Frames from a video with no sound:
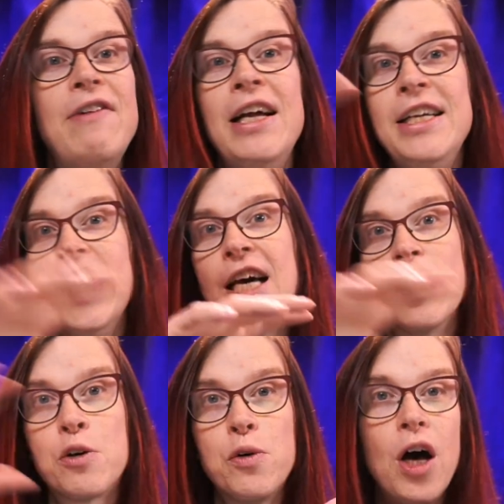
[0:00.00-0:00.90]
NDI
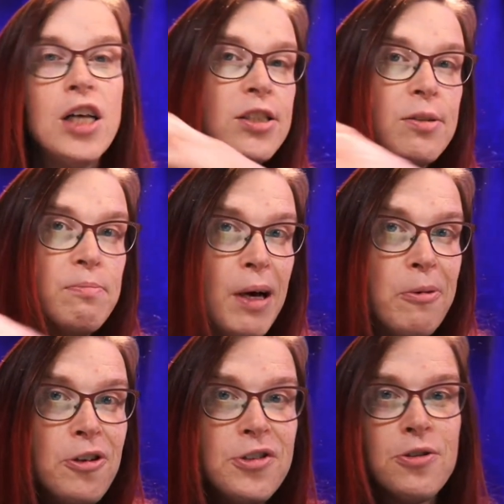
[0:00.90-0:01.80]
across
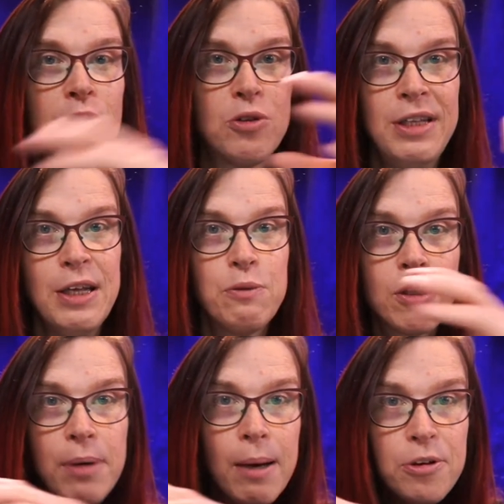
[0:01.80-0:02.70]
bubbles,
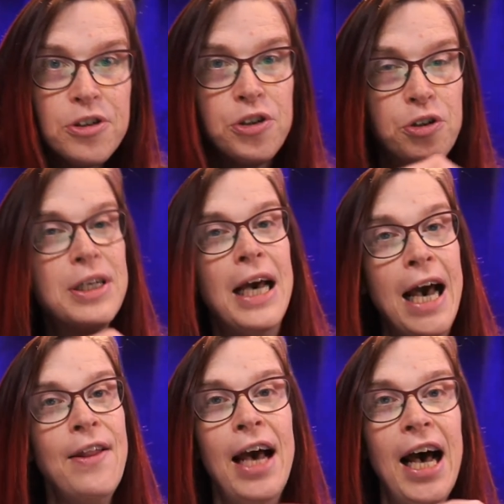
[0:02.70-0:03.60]
network bubbles. You
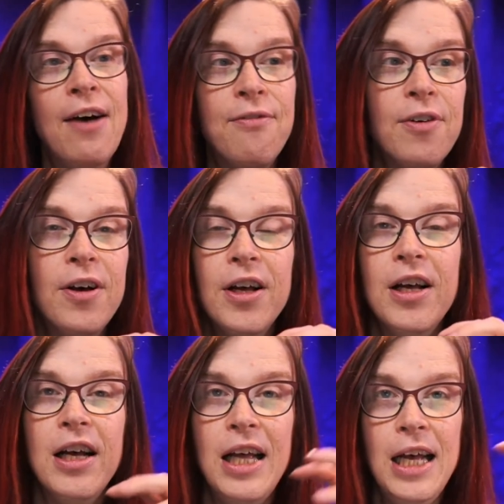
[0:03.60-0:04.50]
can have
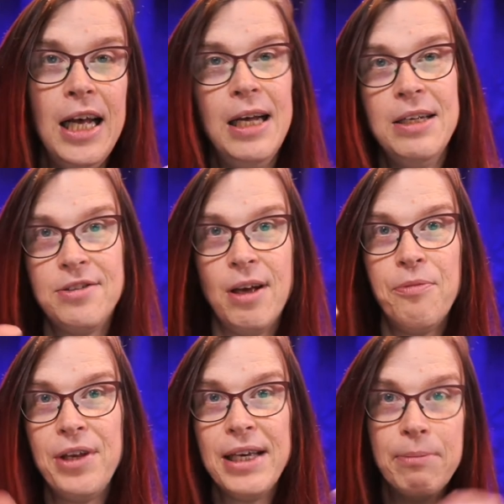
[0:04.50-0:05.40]

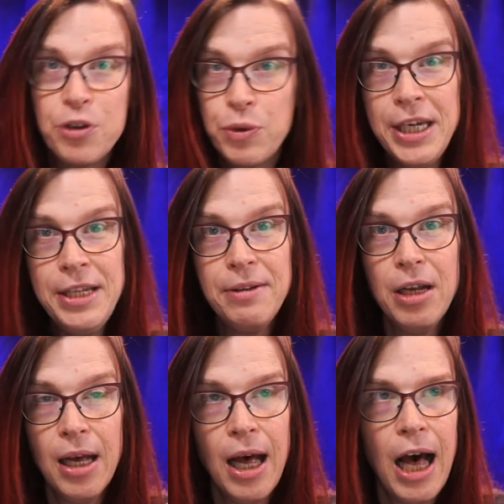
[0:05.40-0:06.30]
something in between.
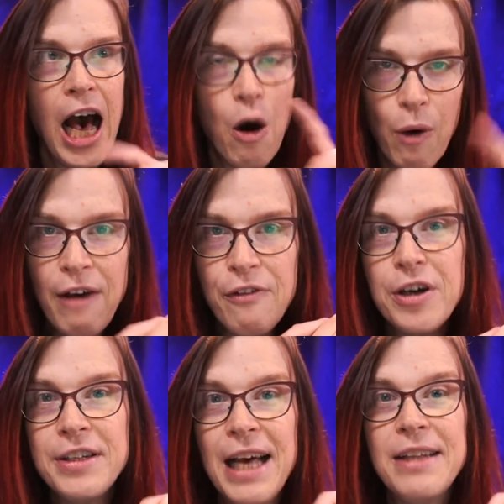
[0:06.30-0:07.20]

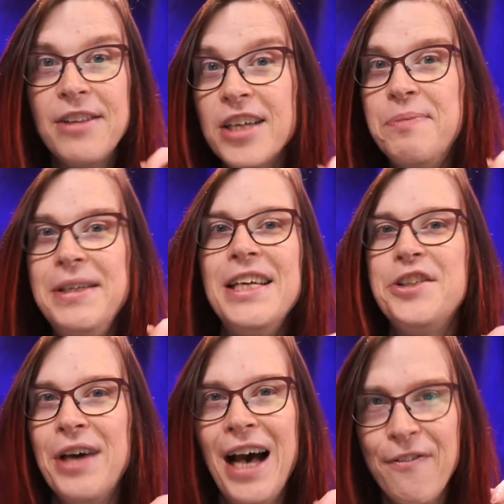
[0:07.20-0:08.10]
However, that does mean that
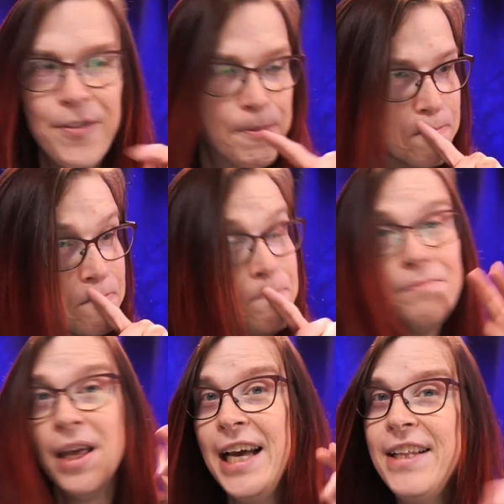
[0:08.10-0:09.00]
you have
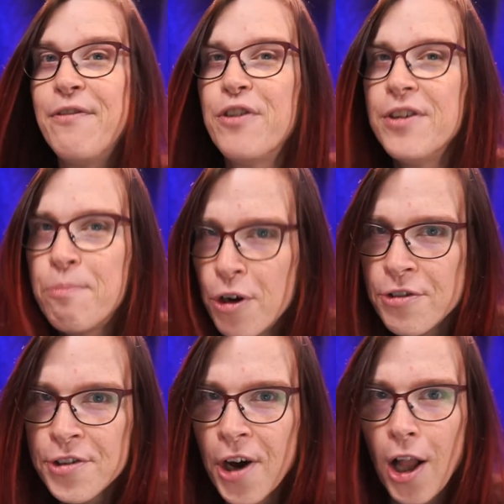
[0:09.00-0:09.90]
a different
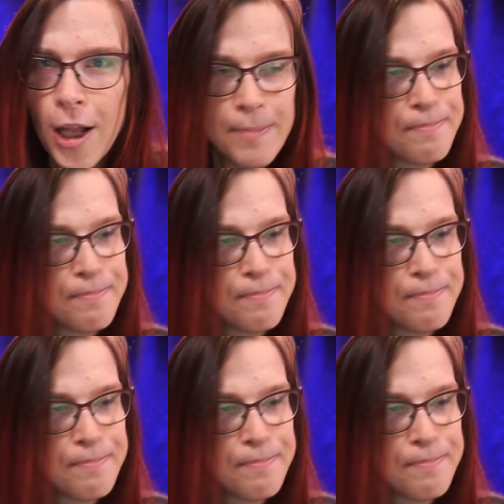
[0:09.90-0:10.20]
protocol.